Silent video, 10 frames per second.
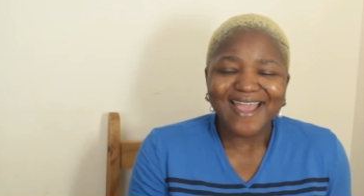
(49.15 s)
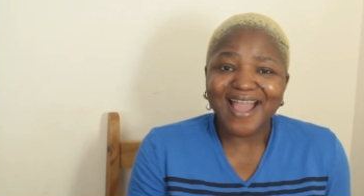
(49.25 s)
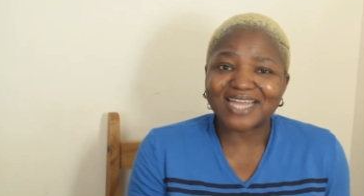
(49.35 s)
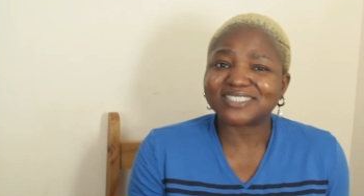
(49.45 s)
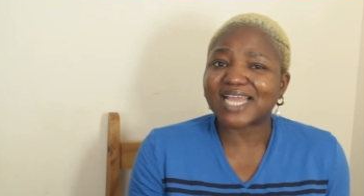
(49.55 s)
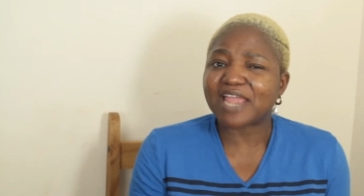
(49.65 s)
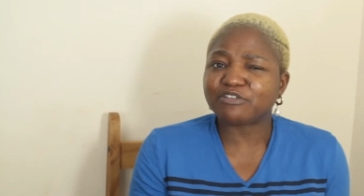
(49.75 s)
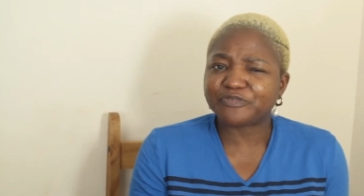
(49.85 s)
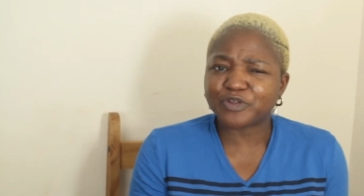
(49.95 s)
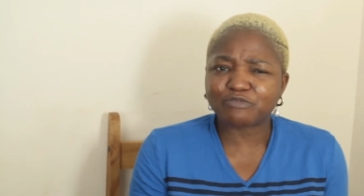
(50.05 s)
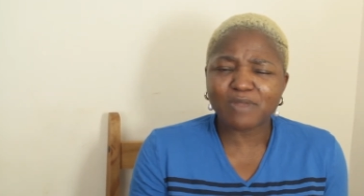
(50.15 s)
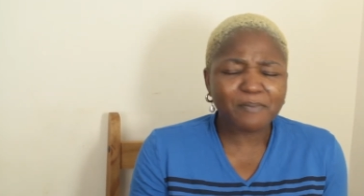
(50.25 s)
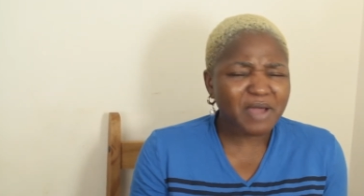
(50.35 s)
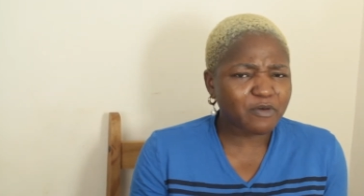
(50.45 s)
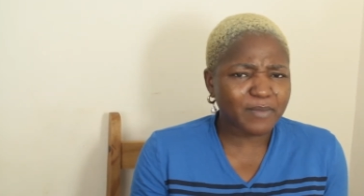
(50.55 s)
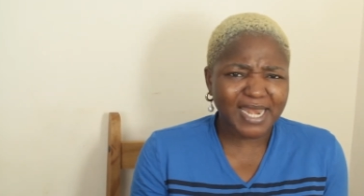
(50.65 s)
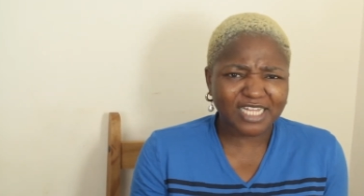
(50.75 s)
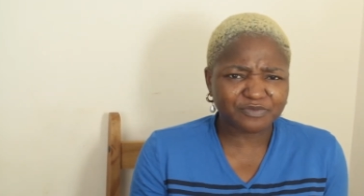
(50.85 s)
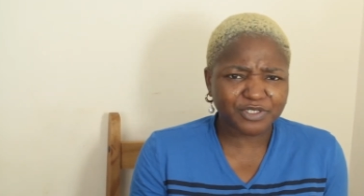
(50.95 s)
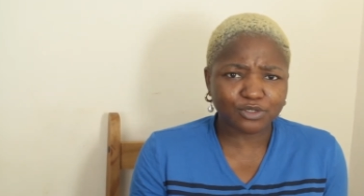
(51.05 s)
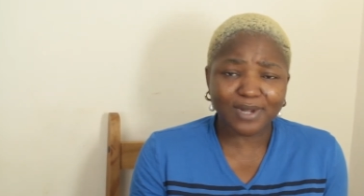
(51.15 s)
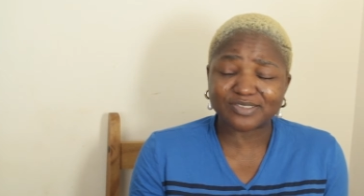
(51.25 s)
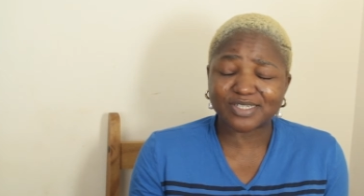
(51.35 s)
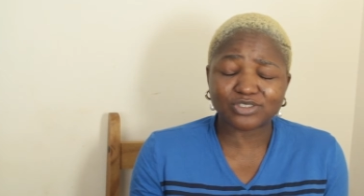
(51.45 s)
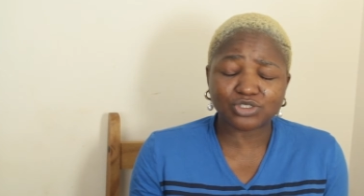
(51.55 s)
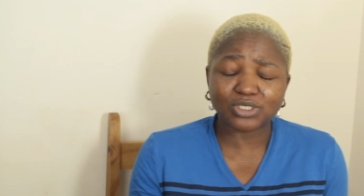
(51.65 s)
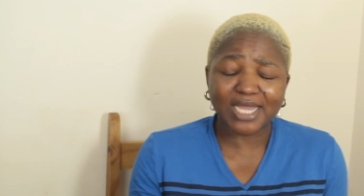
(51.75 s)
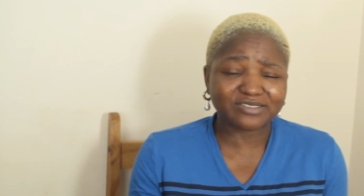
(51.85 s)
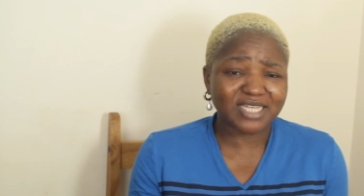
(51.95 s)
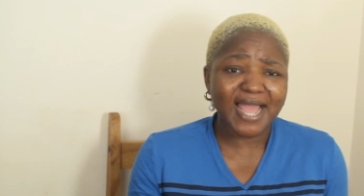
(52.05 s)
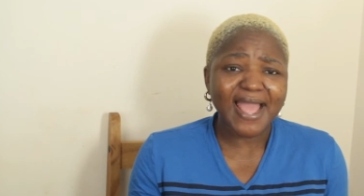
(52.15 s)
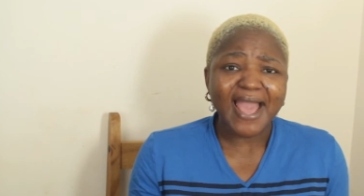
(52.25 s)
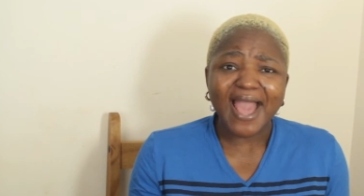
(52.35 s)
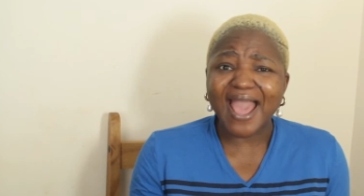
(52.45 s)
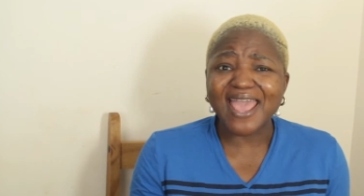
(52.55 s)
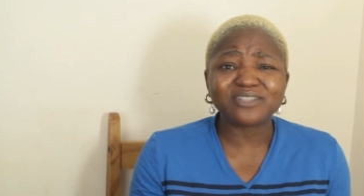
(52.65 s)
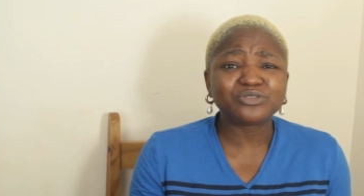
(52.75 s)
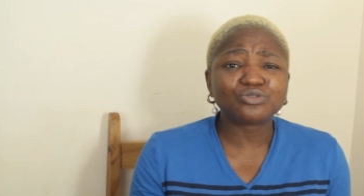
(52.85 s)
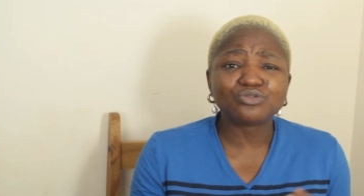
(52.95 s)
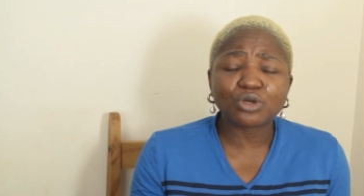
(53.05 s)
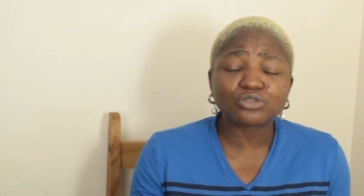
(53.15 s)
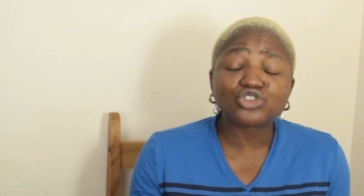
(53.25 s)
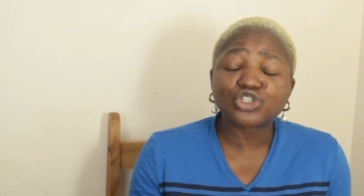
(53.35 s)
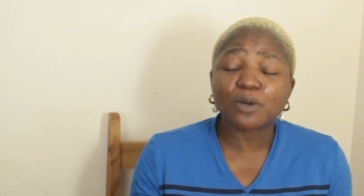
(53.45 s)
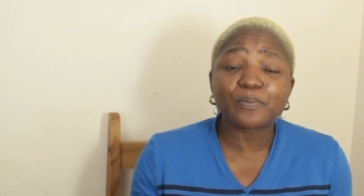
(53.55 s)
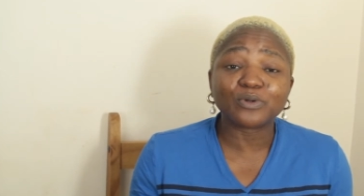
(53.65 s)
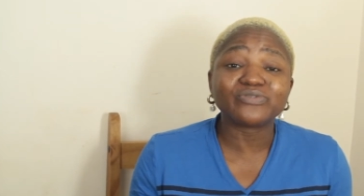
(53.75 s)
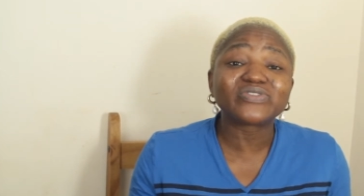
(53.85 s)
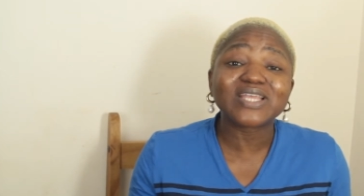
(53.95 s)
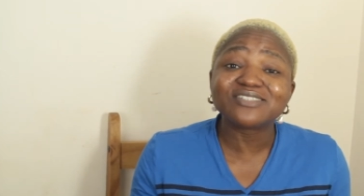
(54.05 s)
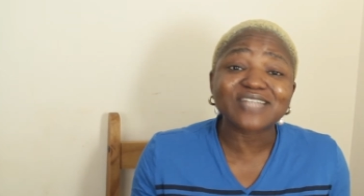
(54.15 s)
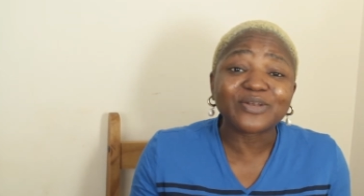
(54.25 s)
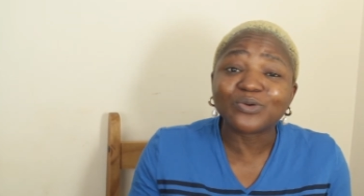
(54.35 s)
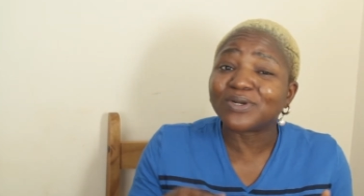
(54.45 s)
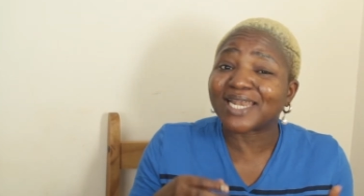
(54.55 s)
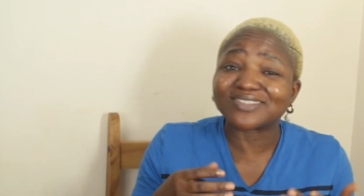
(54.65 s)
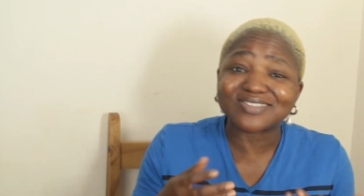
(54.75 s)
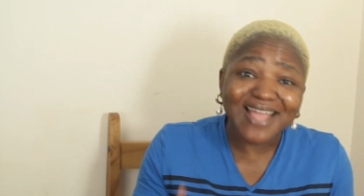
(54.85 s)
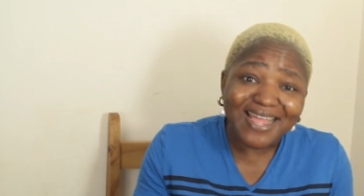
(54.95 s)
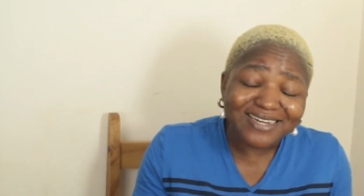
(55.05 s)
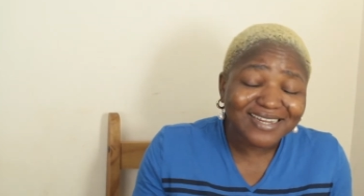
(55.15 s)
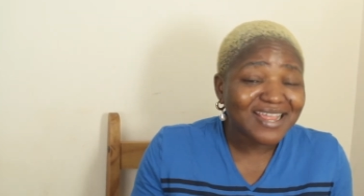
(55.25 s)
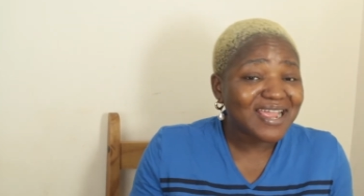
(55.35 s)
and if you remember from my last video, I said to you guys that I do not jump on things I don't understand.